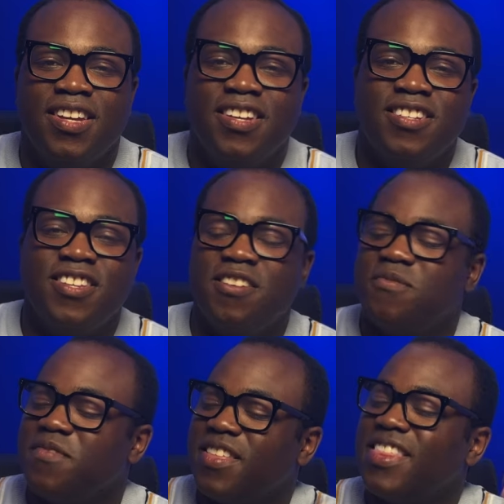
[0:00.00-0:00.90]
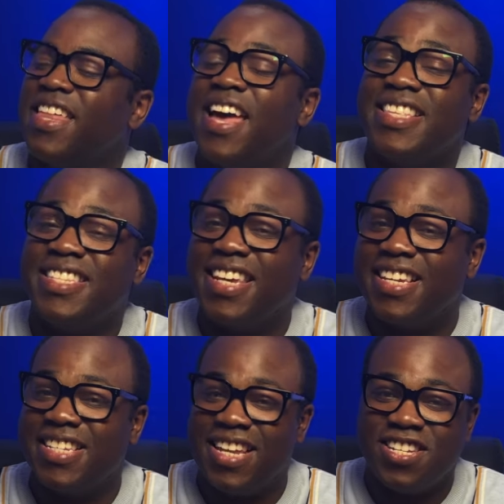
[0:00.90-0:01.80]
So that's
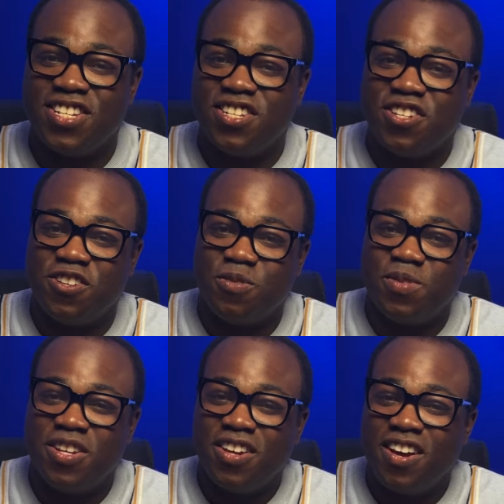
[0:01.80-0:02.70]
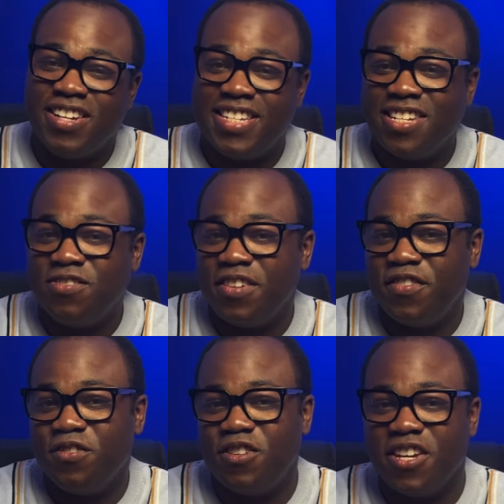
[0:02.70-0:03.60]
extension tubes. Ideal if
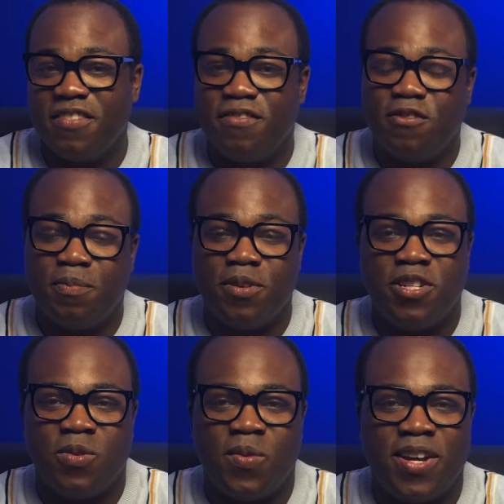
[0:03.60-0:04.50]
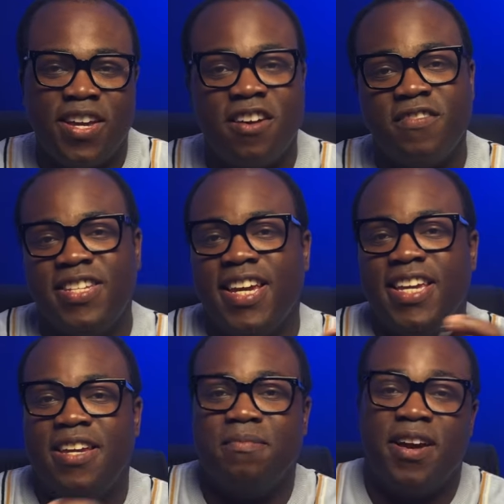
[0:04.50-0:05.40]
you're looking for a budget way of
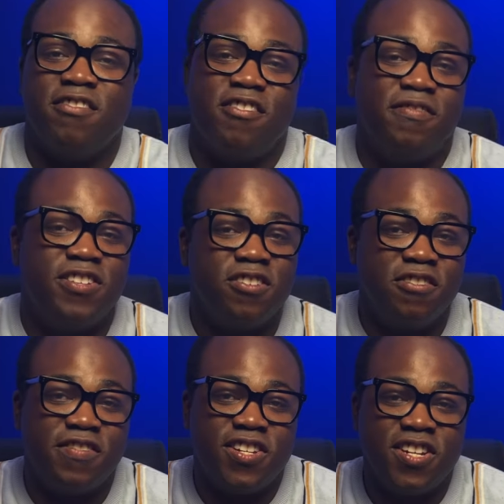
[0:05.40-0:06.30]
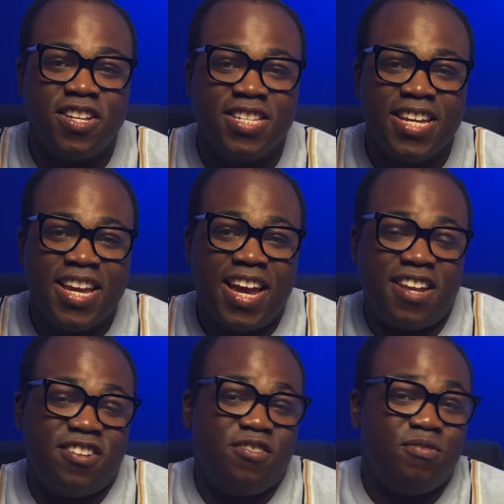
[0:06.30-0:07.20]
taking macro photography shots
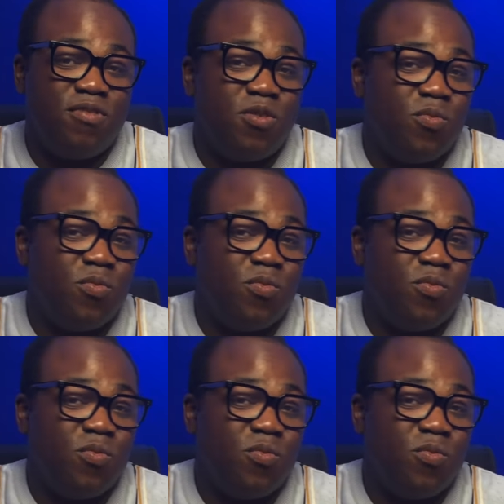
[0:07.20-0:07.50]
and you don't